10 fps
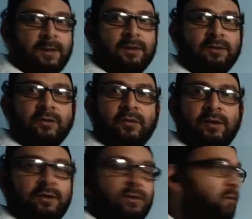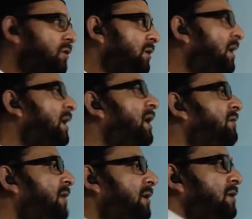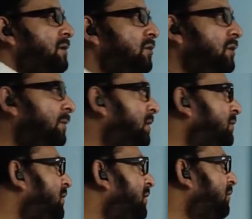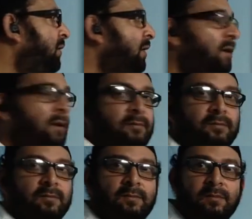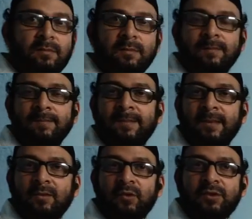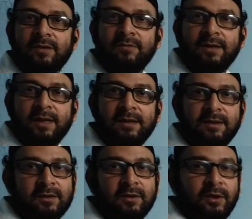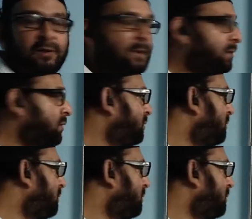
part is also there in the question. I have added. They may even give. Question will carry then 3 marks.